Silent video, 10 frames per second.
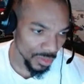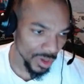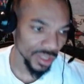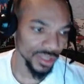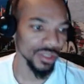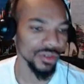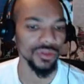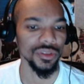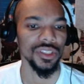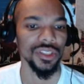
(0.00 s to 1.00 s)
balance
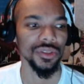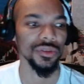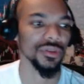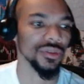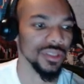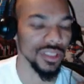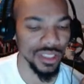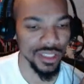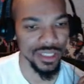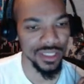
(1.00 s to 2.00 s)
only shows the